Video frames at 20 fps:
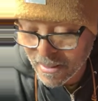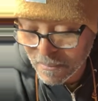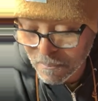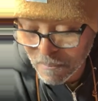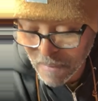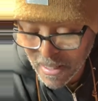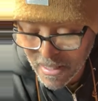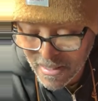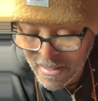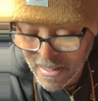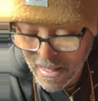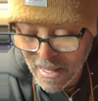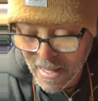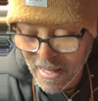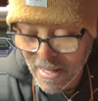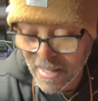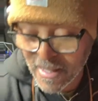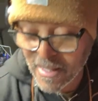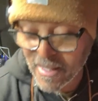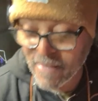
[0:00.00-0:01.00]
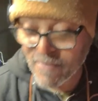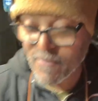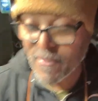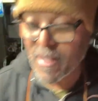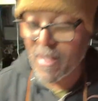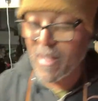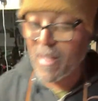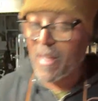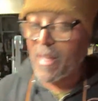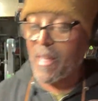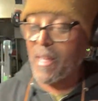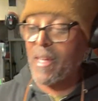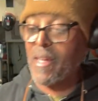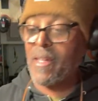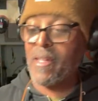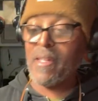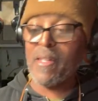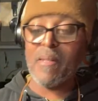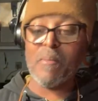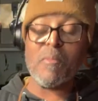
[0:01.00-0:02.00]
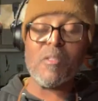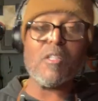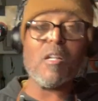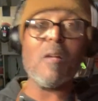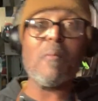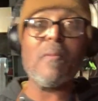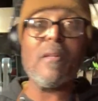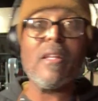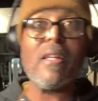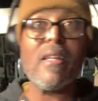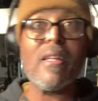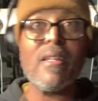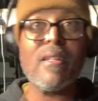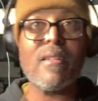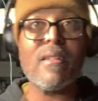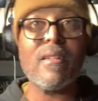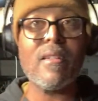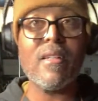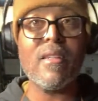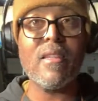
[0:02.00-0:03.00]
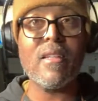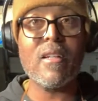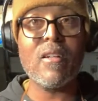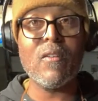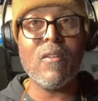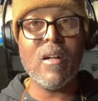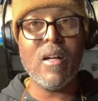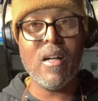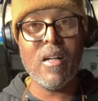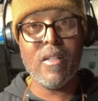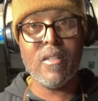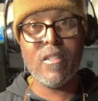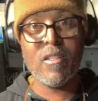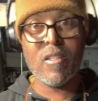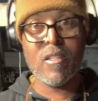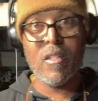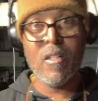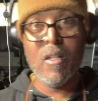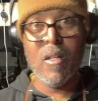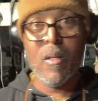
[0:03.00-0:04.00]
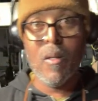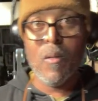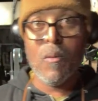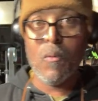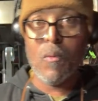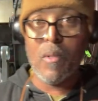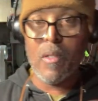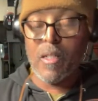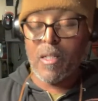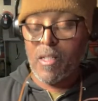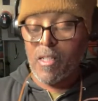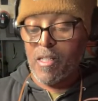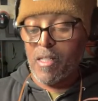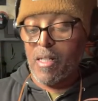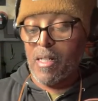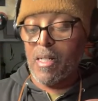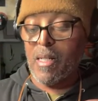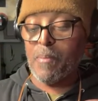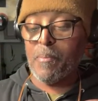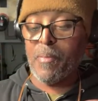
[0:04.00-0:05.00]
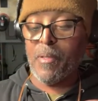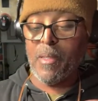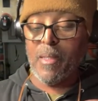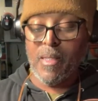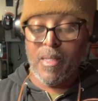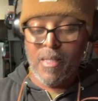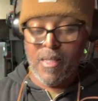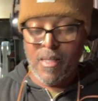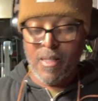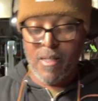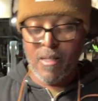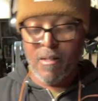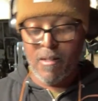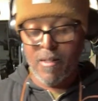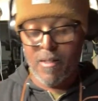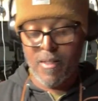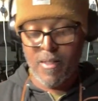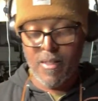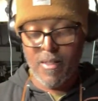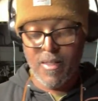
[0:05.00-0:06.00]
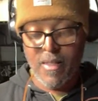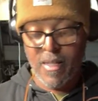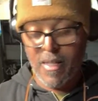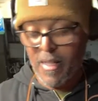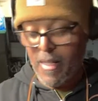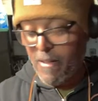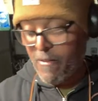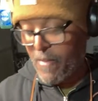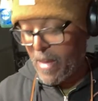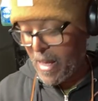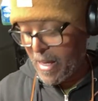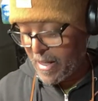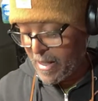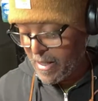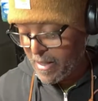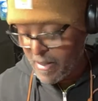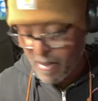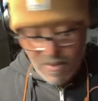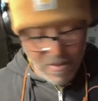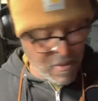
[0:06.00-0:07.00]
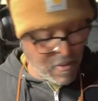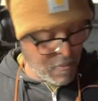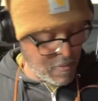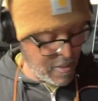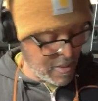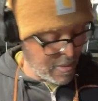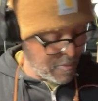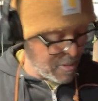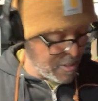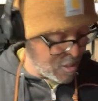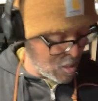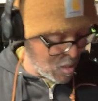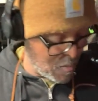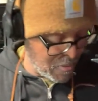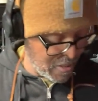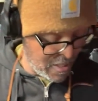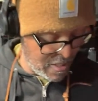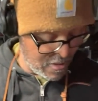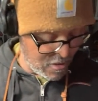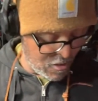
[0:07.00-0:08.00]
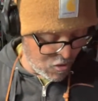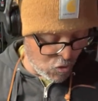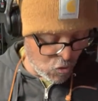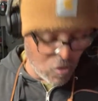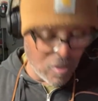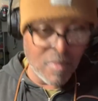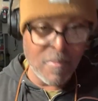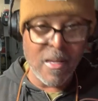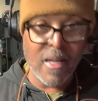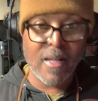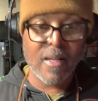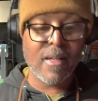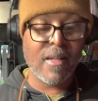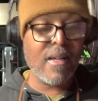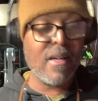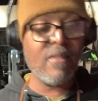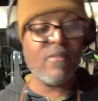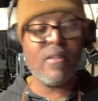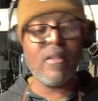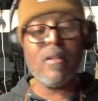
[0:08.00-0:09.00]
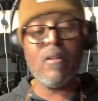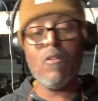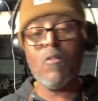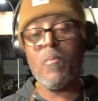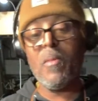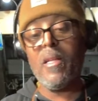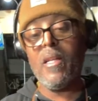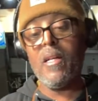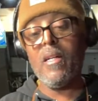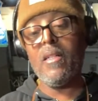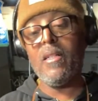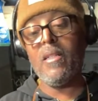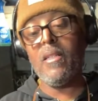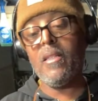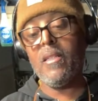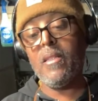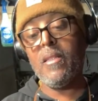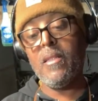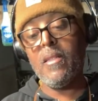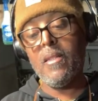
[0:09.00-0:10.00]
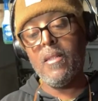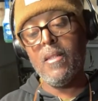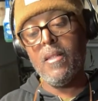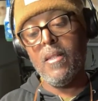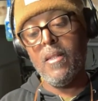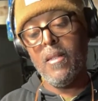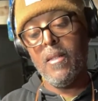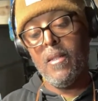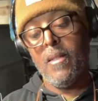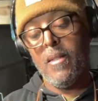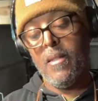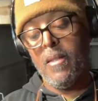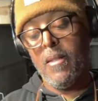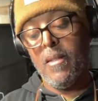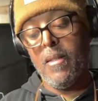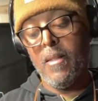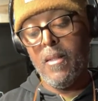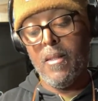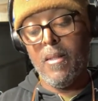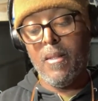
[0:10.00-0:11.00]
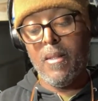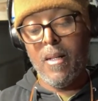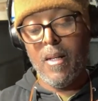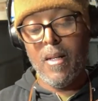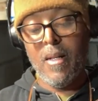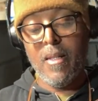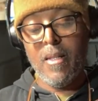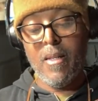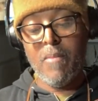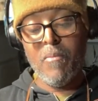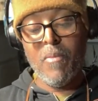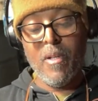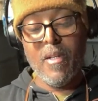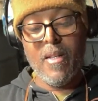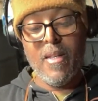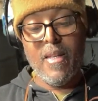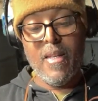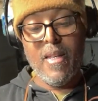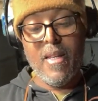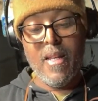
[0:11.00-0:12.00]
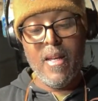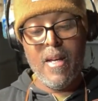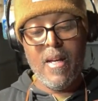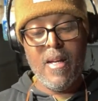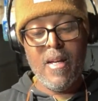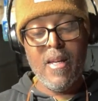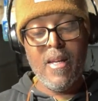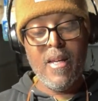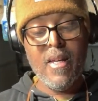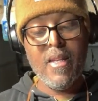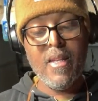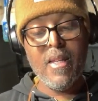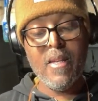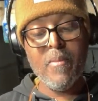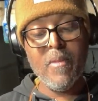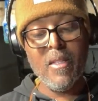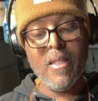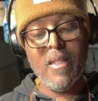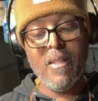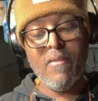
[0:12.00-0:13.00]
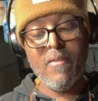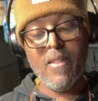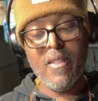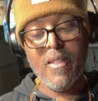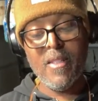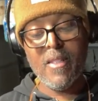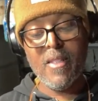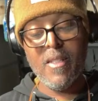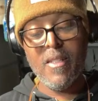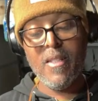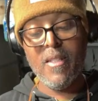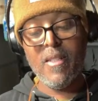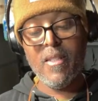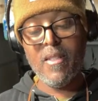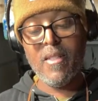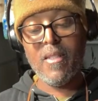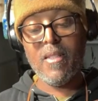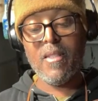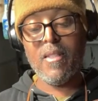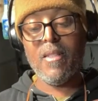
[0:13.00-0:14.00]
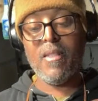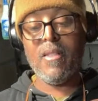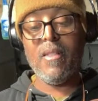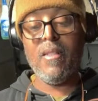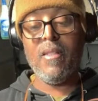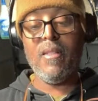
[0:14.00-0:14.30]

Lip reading: Monday evening, and I am sharpening here in the garage workshop in Carson City, Nevada. We're going to be sharpening on the Tormek. I have an Opinel number 9, I believe this is.